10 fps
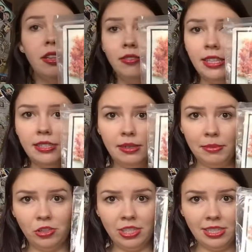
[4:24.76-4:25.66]
of these
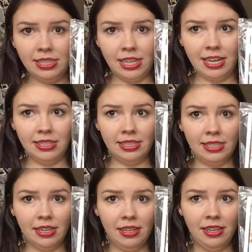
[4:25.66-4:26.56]
Dimensions
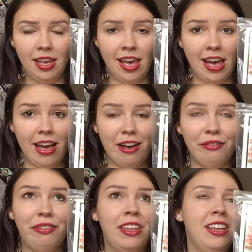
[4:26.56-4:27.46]
kits
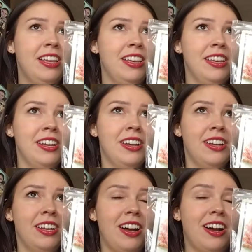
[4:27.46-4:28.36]
have
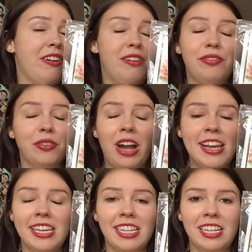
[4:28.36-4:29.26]
a
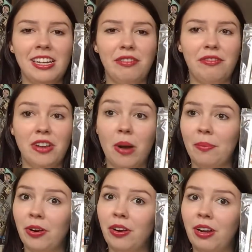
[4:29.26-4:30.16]
variety of
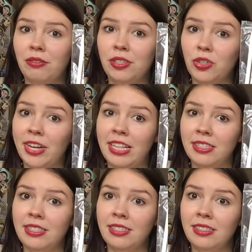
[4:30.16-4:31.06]
number of
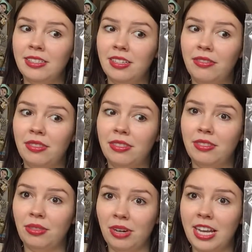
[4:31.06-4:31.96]
strands of
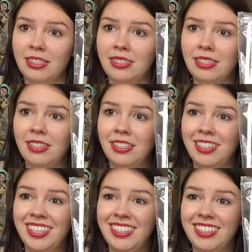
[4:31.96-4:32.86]
threads.
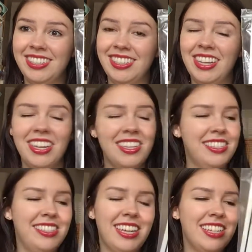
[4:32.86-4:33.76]

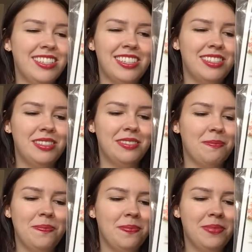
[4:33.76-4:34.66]
So
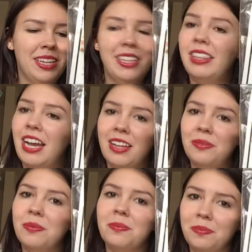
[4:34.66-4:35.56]

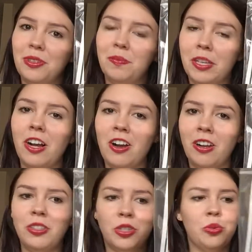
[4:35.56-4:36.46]
that would be
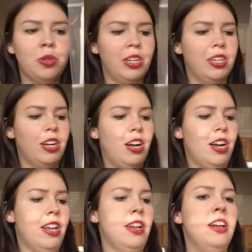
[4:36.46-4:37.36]
hard to work
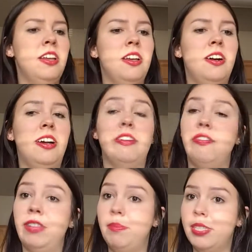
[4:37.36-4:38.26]
on a
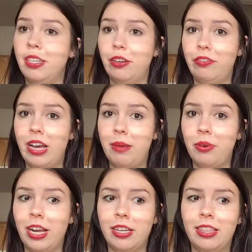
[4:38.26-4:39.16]
flimsier
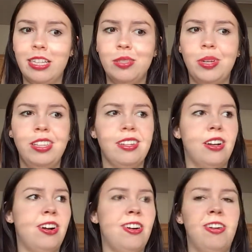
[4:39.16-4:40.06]
fabric. That's why they're
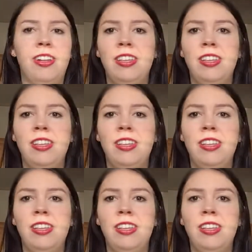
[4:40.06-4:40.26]
all